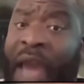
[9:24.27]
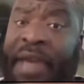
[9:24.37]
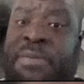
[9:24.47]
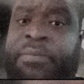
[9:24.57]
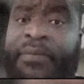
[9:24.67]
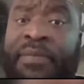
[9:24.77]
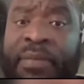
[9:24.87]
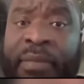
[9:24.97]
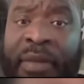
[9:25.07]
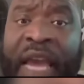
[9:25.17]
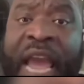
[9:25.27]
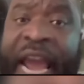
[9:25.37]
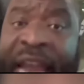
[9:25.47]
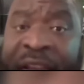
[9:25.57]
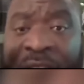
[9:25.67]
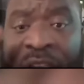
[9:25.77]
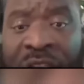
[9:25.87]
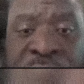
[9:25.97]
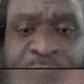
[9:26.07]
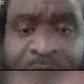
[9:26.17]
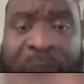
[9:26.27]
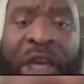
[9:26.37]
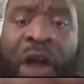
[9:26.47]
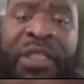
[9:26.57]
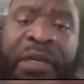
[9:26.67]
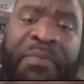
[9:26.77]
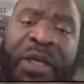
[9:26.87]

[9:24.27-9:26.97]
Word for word: quiet and act like some of y'all didn't